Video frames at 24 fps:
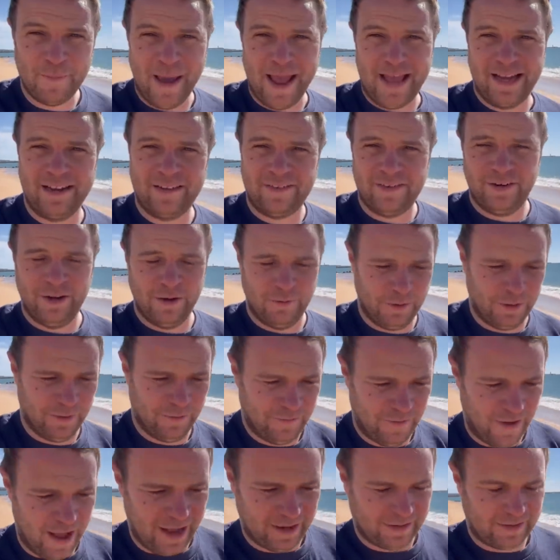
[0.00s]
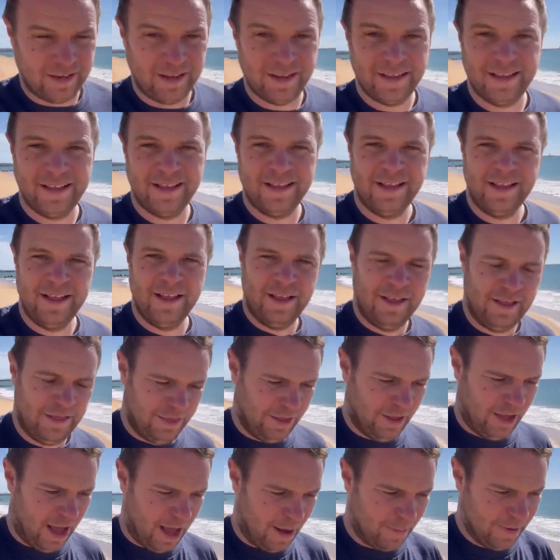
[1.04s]
mainly to do with the fact
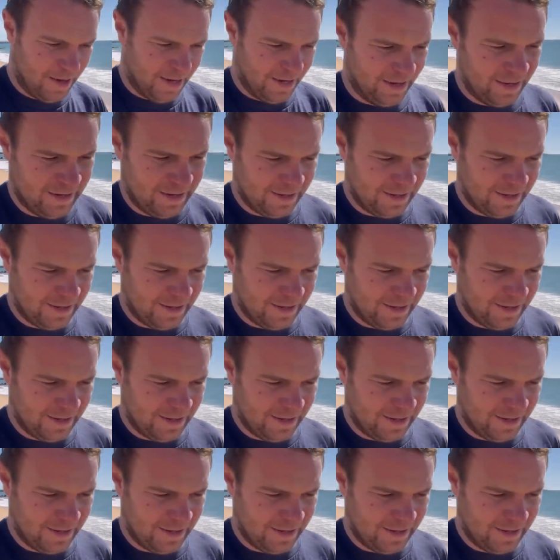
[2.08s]
that I'm in